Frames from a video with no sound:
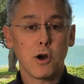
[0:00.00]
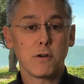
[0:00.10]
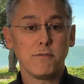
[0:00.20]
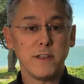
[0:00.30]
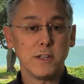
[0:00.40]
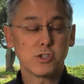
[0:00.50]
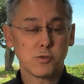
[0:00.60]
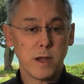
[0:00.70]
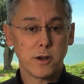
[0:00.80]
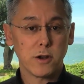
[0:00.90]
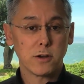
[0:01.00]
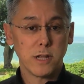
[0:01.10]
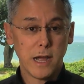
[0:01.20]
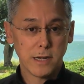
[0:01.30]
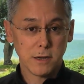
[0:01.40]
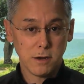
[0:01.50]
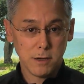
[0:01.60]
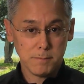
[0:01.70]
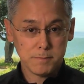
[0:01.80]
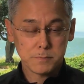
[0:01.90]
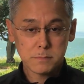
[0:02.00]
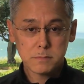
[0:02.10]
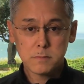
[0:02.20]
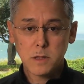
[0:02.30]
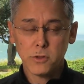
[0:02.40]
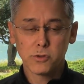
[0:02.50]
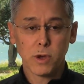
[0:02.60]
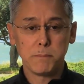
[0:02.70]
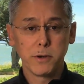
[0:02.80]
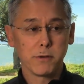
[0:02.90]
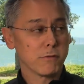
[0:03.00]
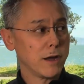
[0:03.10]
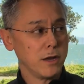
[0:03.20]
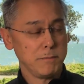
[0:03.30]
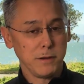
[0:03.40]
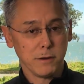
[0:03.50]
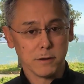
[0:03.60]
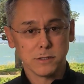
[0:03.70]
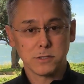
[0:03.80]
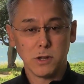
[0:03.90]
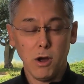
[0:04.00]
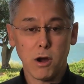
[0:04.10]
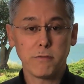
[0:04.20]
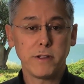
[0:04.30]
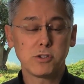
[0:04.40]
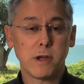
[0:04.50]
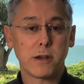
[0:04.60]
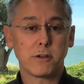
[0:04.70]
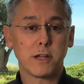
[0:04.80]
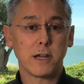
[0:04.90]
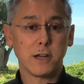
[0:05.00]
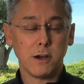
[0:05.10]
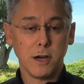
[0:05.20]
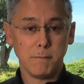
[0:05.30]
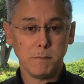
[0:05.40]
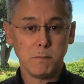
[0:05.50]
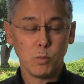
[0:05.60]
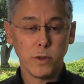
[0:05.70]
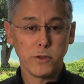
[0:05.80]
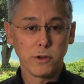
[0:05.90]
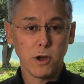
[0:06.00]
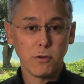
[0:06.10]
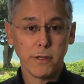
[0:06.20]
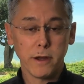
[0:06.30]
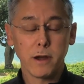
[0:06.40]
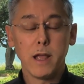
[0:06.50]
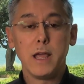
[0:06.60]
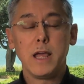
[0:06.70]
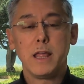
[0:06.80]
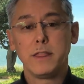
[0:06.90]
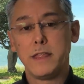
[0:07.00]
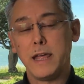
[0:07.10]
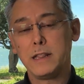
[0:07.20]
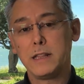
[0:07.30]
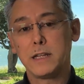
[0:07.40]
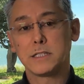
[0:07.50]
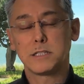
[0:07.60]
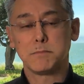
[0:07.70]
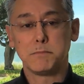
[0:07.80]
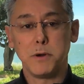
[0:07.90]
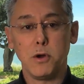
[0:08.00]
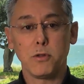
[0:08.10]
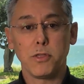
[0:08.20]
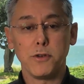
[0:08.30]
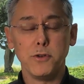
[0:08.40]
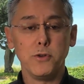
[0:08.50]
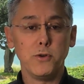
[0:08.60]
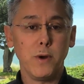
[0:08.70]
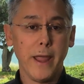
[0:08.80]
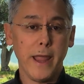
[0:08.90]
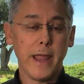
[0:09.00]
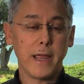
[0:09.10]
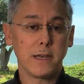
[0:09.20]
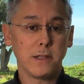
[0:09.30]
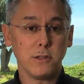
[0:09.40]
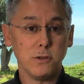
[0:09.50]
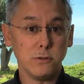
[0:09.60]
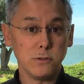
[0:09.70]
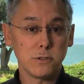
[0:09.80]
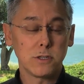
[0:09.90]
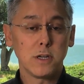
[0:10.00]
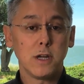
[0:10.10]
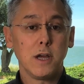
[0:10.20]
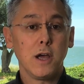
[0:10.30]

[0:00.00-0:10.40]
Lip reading: rvtrader.com. So I'll put it right up here. So rvtrader.com, when you go there, they list both new and used